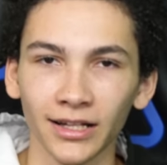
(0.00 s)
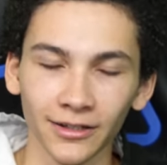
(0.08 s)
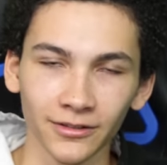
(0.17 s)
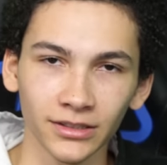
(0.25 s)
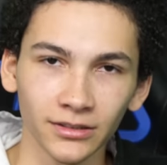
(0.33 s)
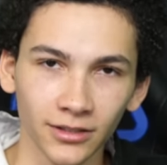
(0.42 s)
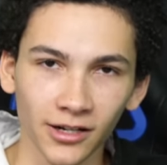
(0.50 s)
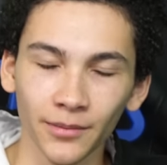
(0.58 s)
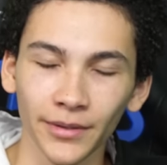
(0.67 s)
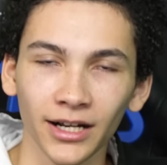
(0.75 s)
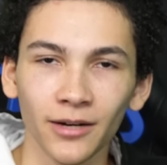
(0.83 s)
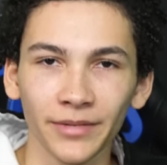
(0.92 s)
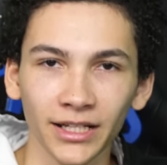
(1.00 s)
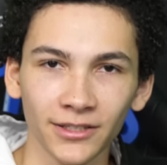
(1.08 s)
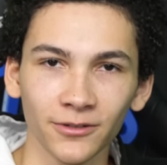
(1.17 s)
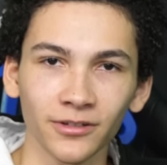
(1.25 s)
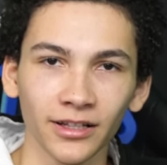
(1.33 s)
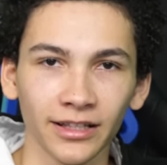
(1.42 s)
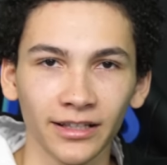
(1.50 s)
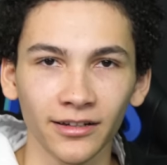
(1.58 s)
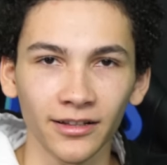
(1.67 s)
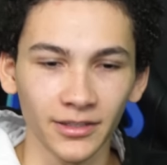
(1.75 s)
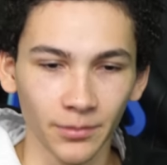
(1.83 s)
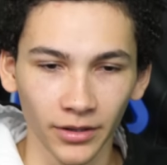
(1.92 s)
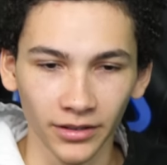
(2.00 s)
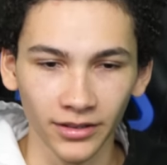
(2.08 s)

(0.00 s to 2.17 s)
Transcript: And I'll talk about how many sold at the end of this